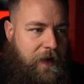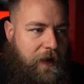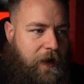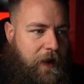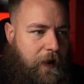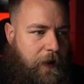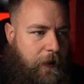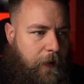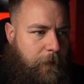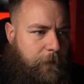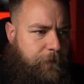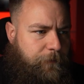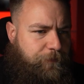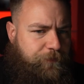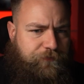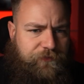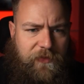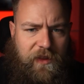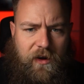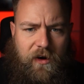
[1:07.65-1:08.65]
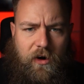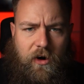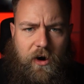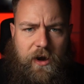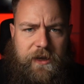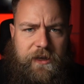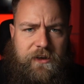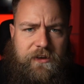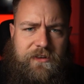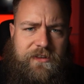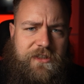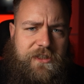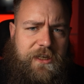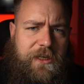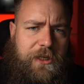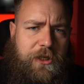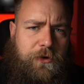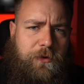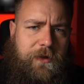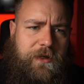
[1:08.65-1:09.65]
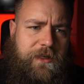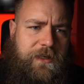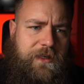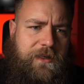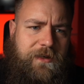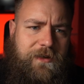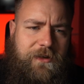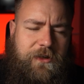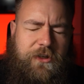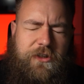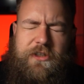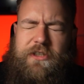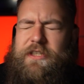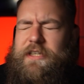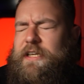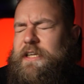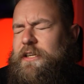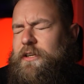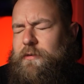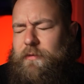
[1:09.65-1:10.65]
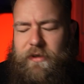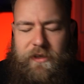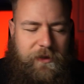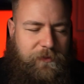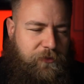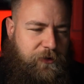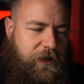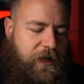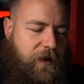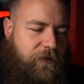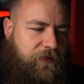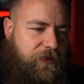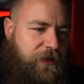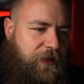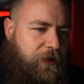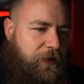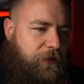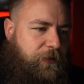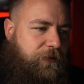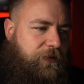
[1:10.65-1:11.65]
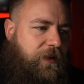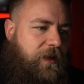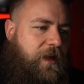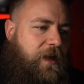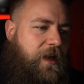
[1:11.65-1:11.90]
I continually bring up videos